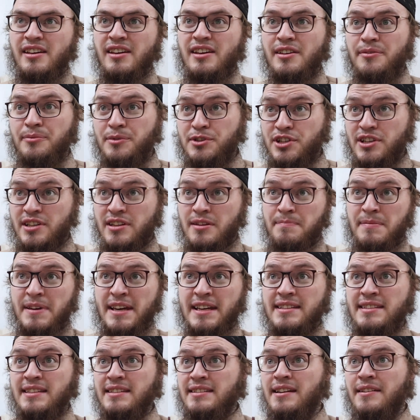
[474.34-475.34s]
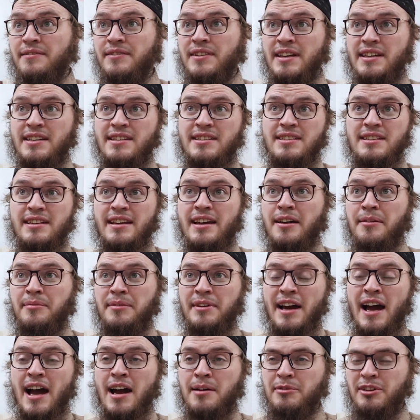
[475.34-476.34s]
which are the pieces of this
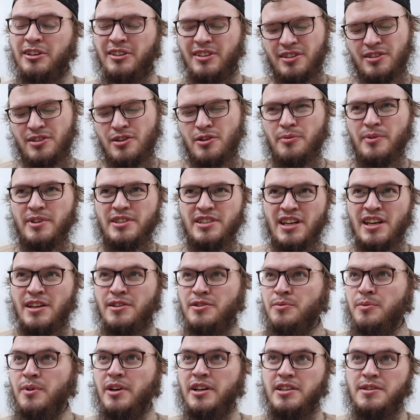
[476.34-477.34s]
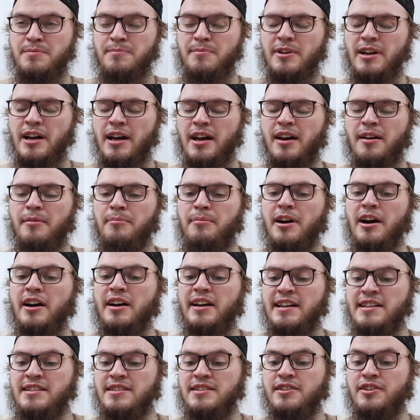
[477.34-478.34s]
amal, know what each one is
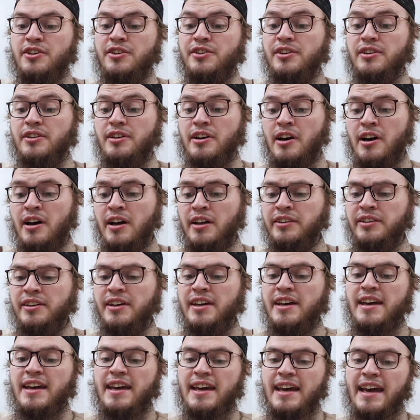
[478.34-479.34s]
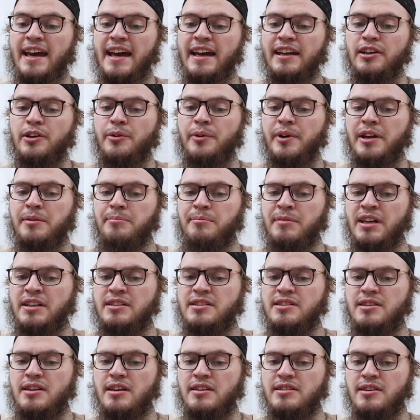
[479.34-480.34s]
part is called, and know what it
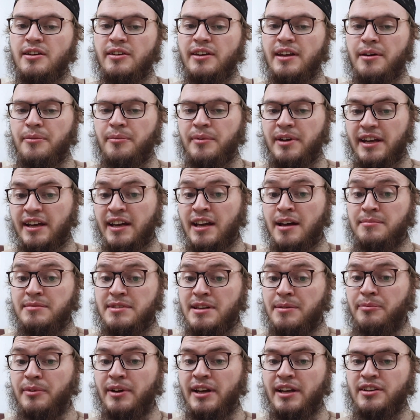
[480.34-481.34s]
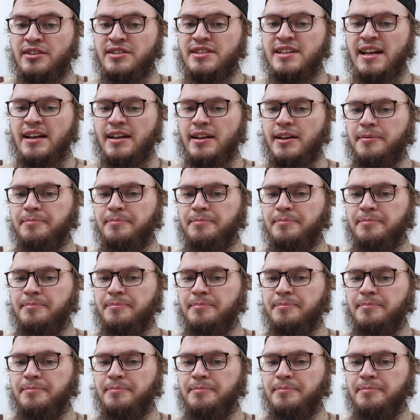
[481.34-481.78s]
means, so that when it comes up we understand it.